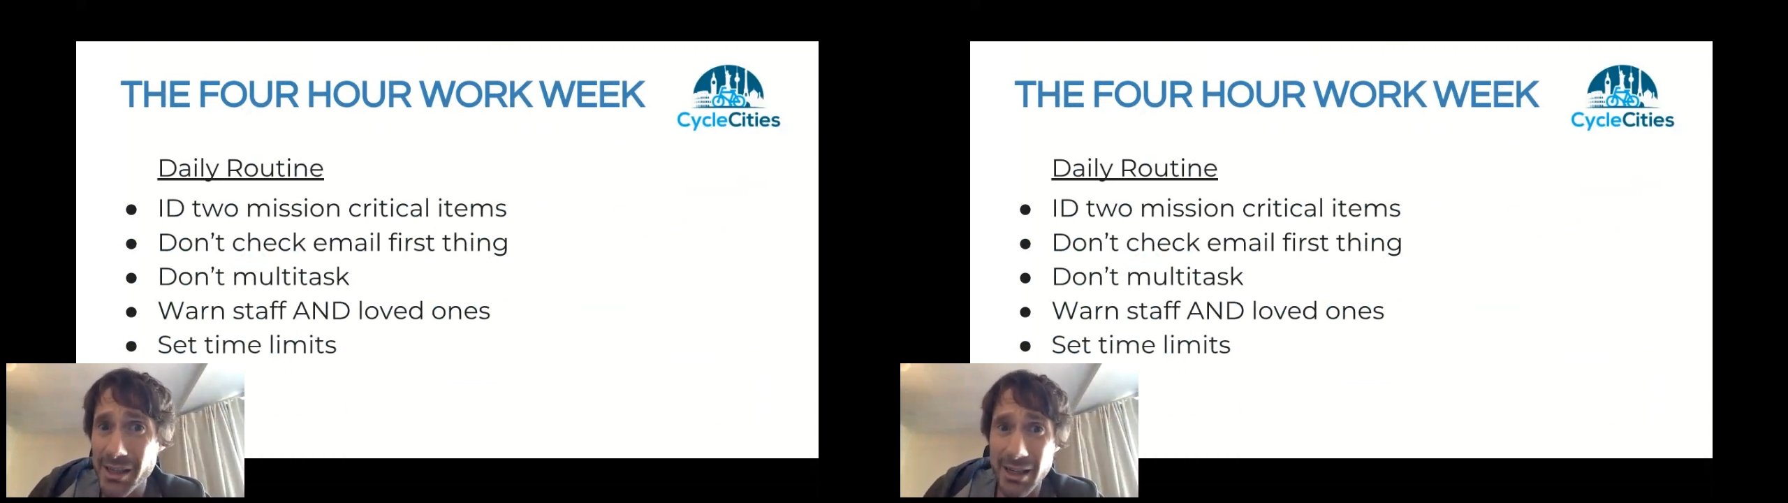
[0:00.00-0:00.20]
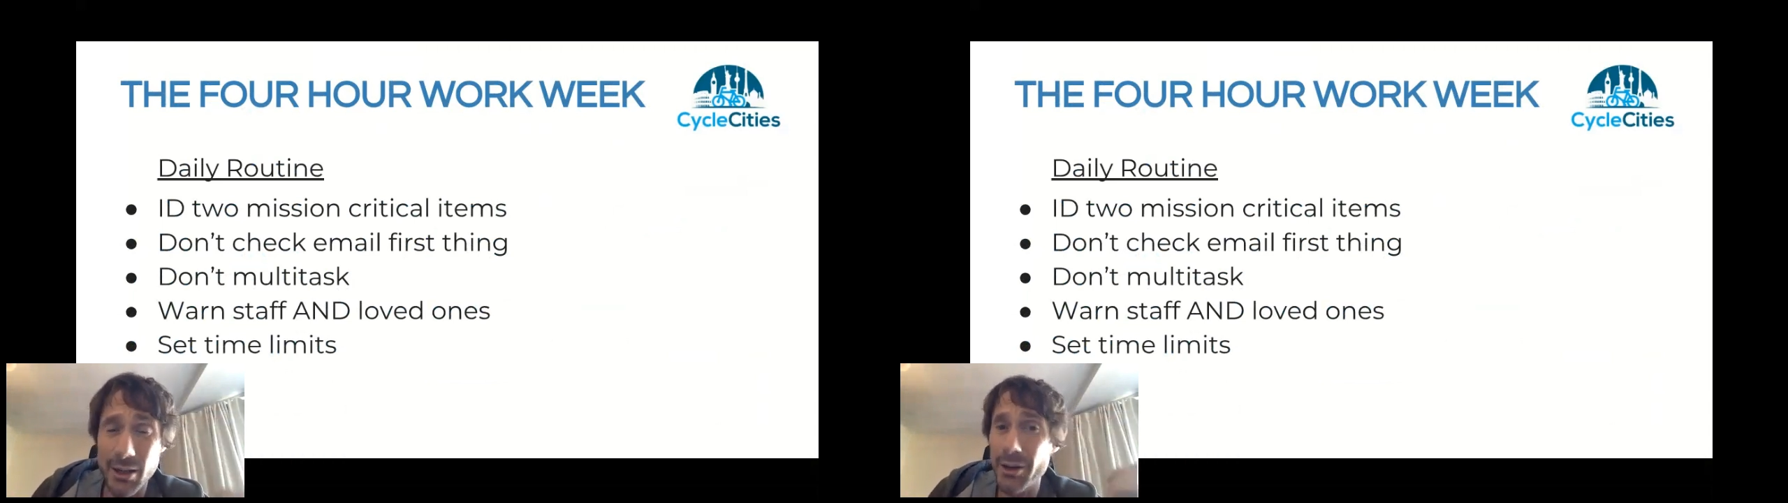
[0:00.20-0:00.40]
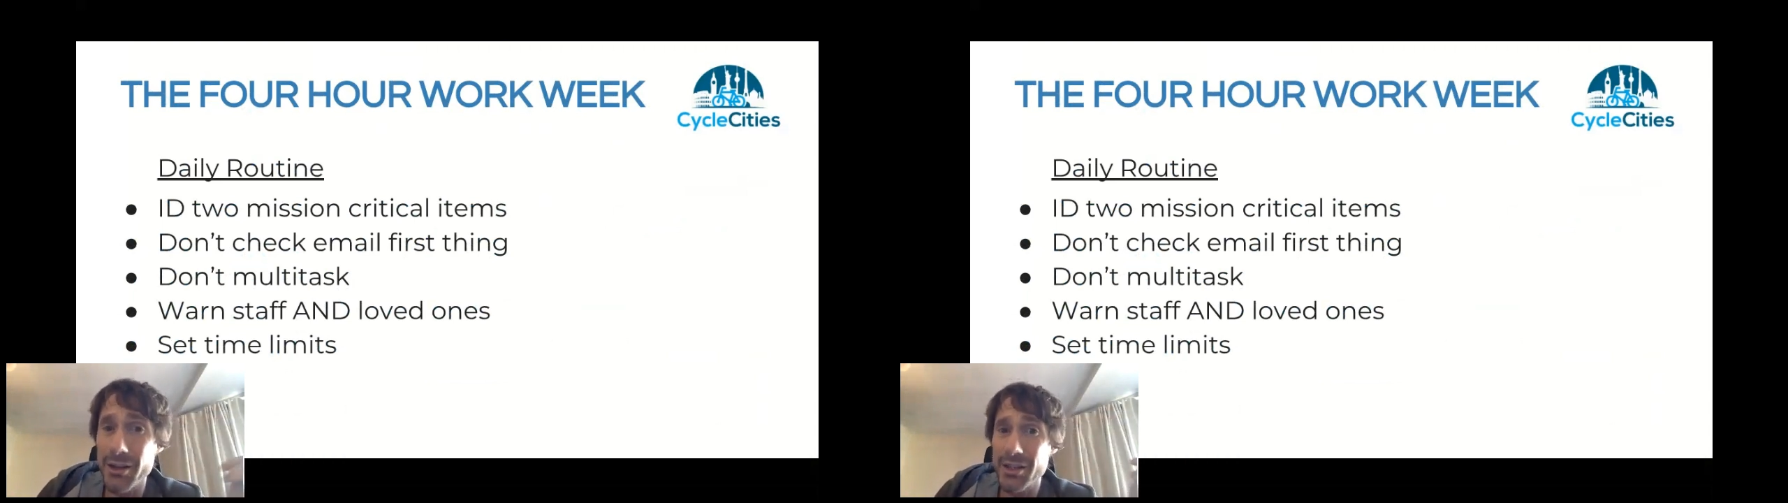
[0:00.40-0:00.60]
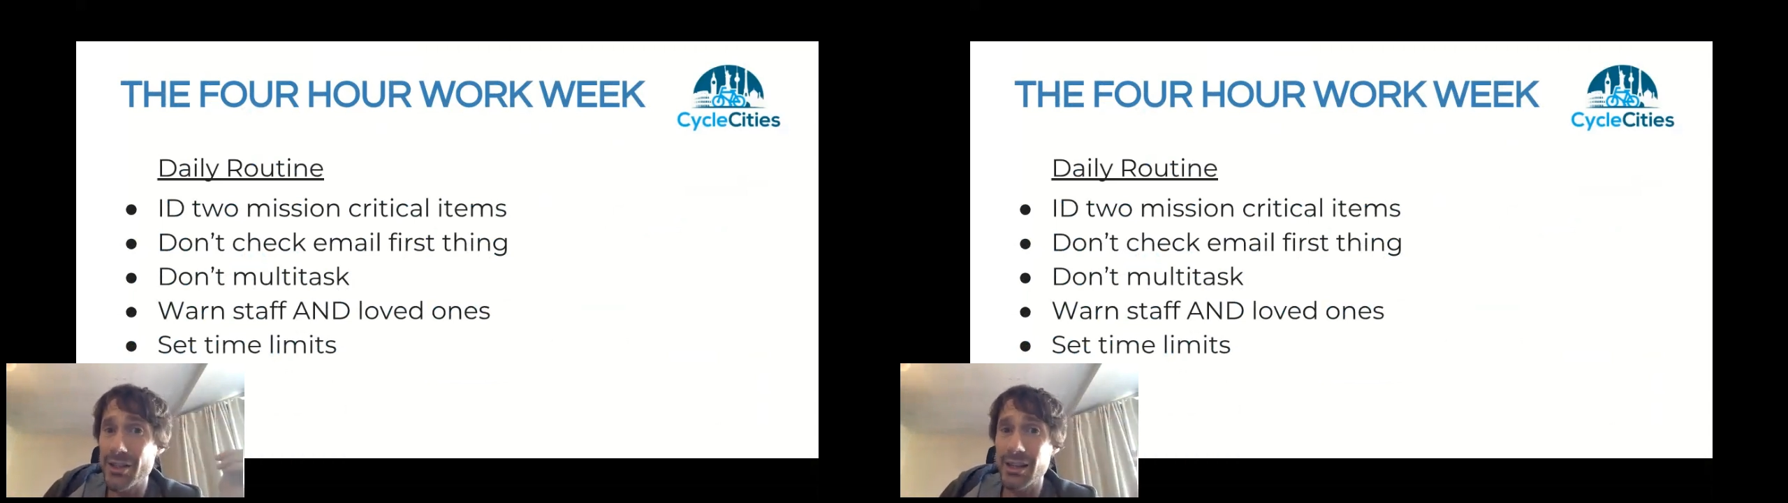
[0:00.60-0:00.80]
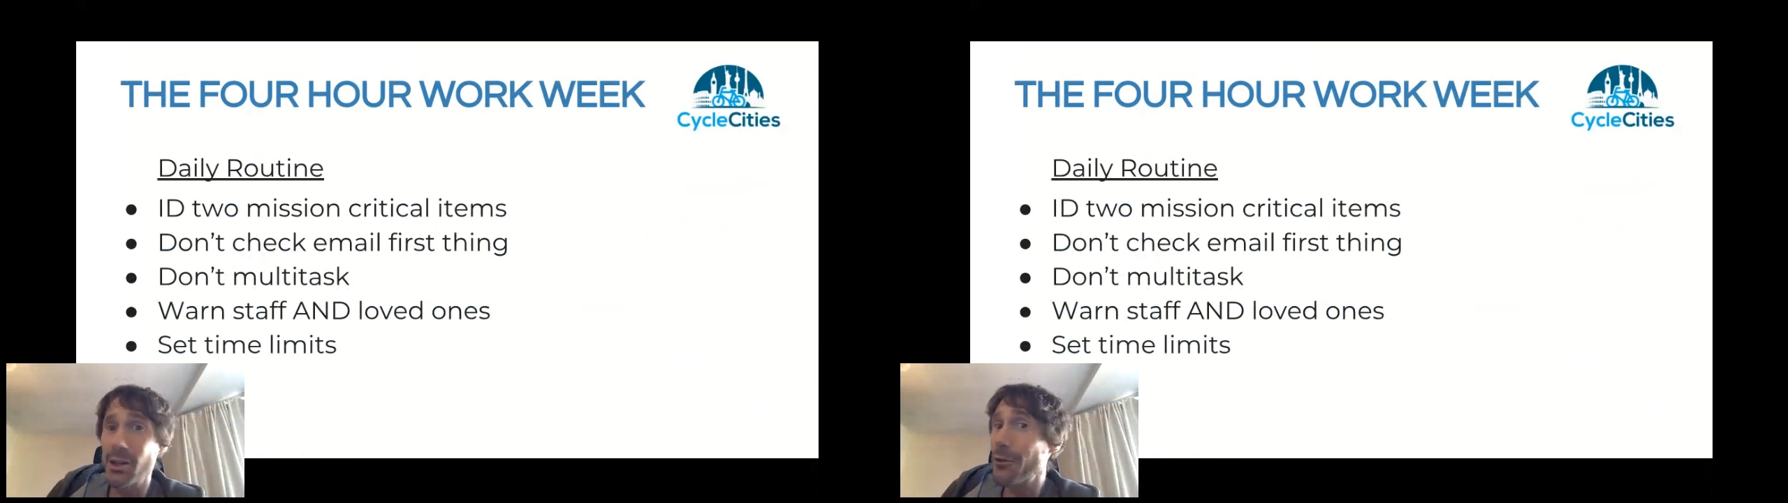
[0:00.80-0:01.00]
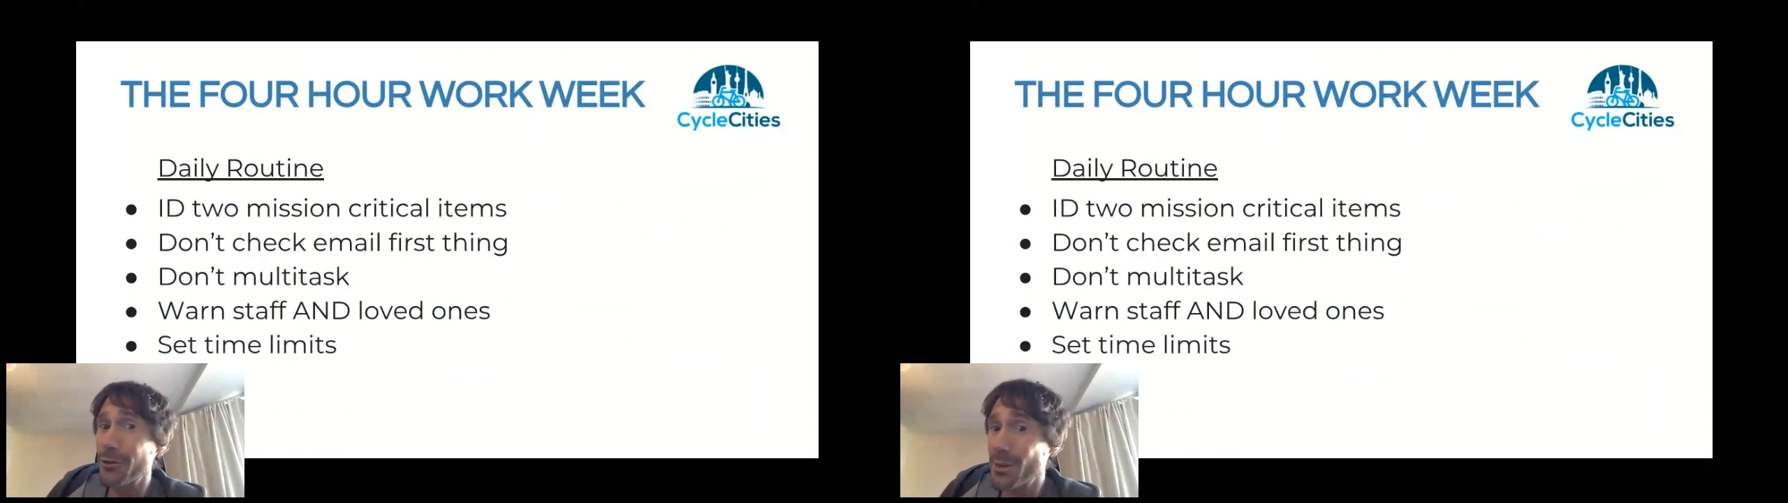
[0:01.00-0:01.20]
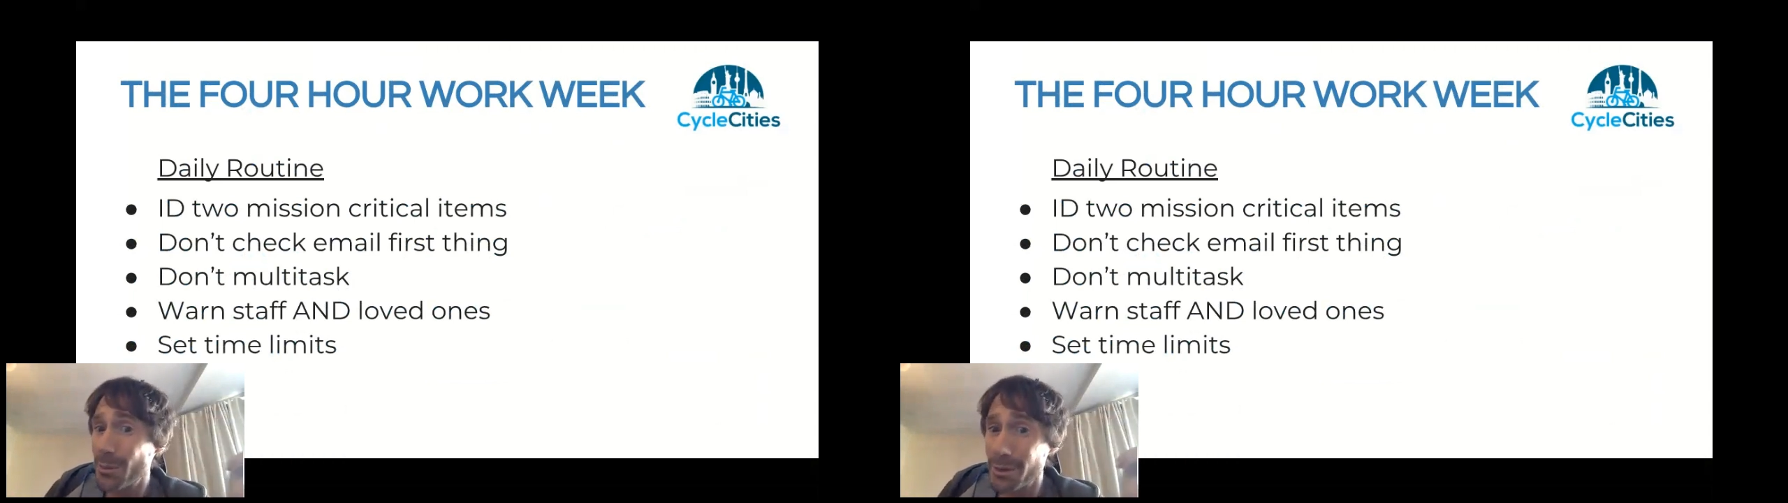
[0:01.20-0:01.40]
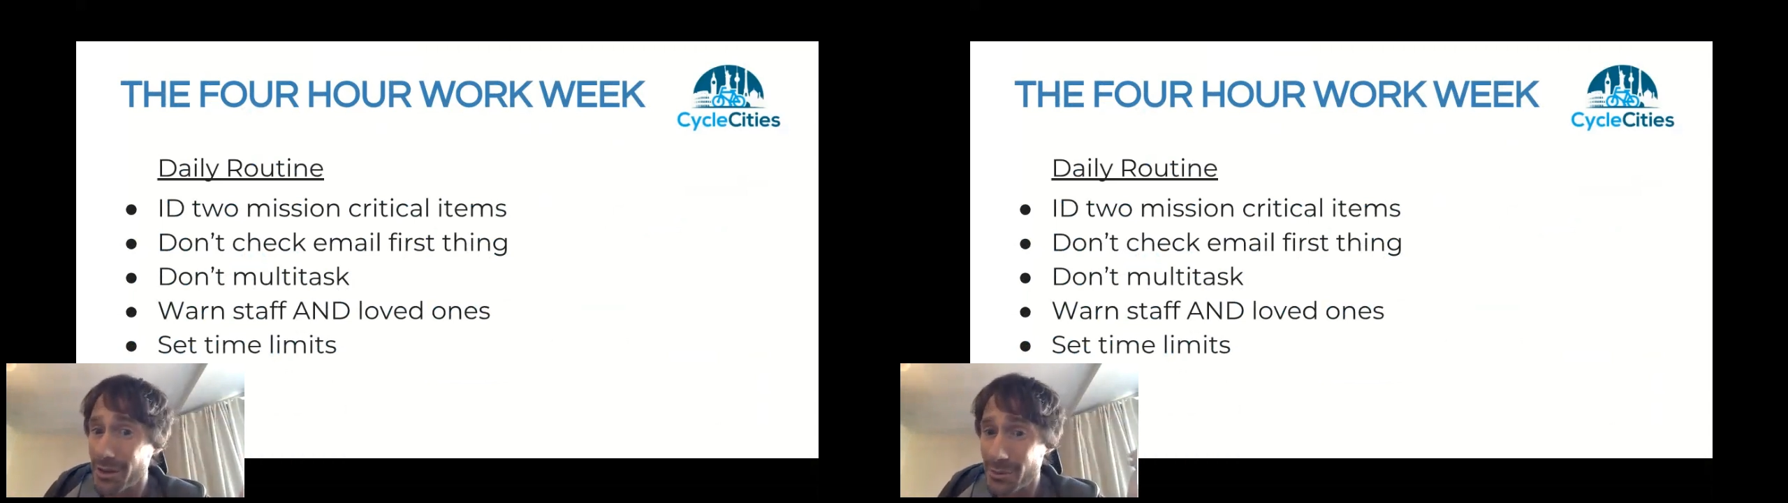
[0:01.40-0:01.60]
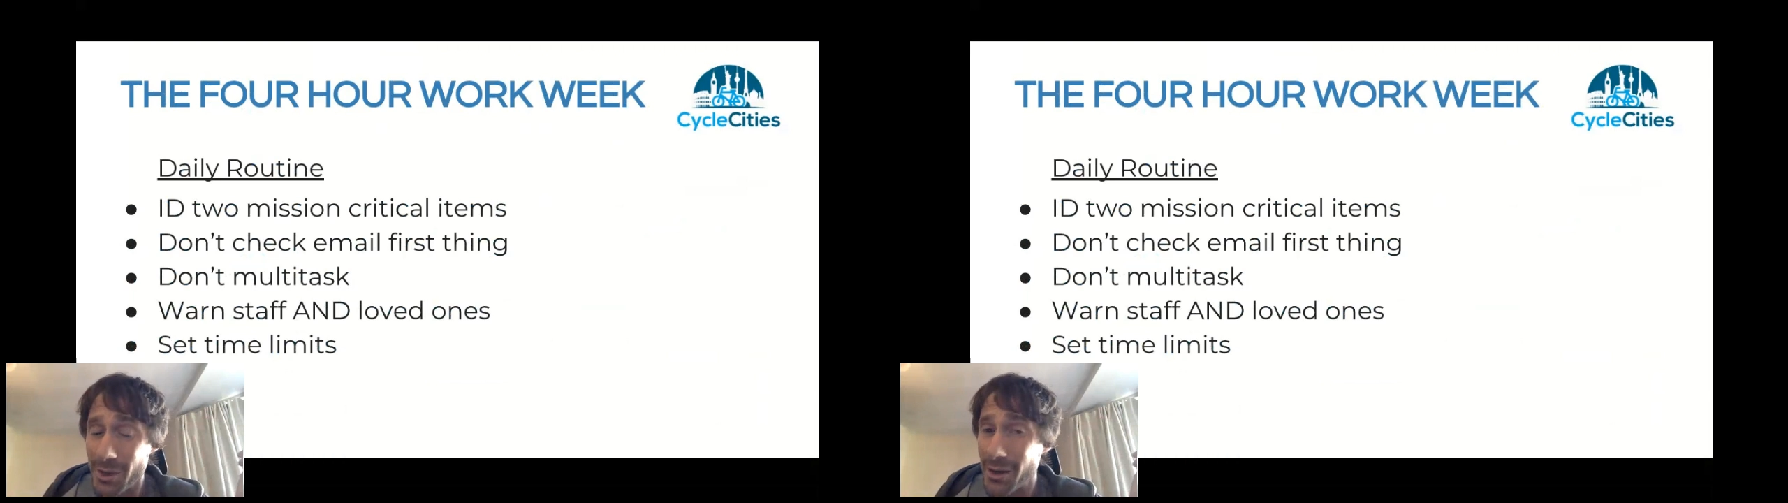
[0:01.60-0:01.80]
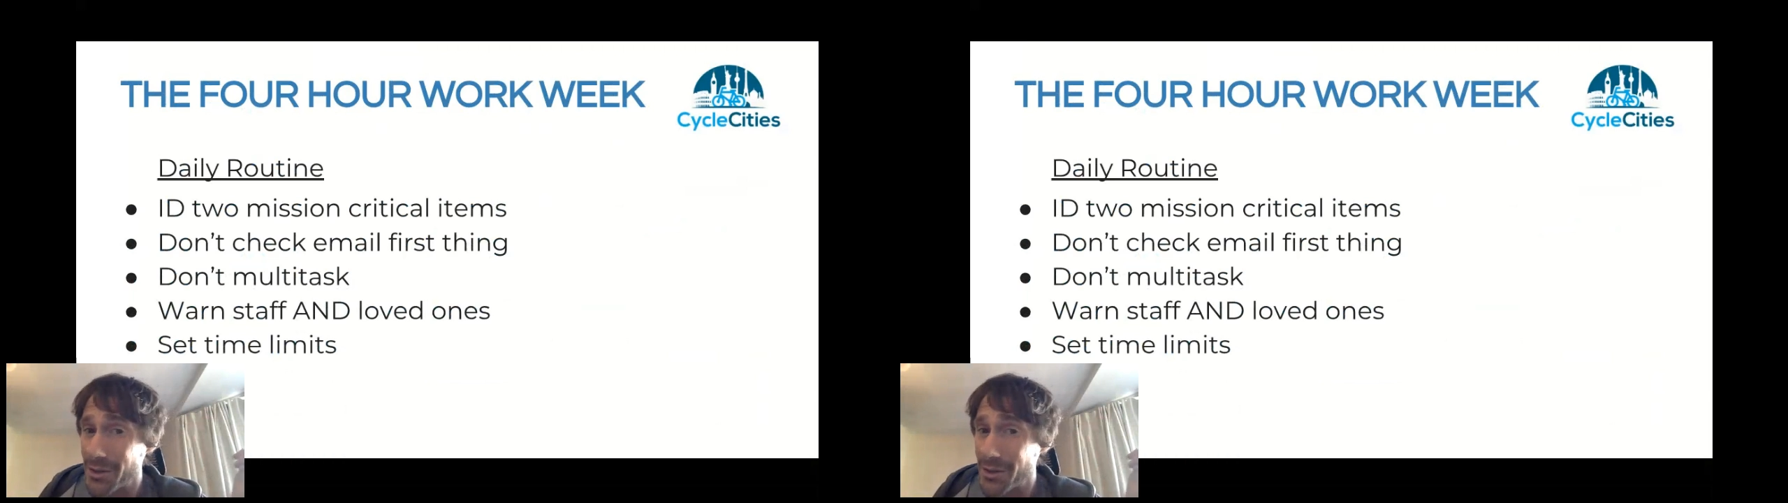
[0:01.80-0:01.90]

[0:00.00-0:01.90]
and a lot of this I learned from the book as well,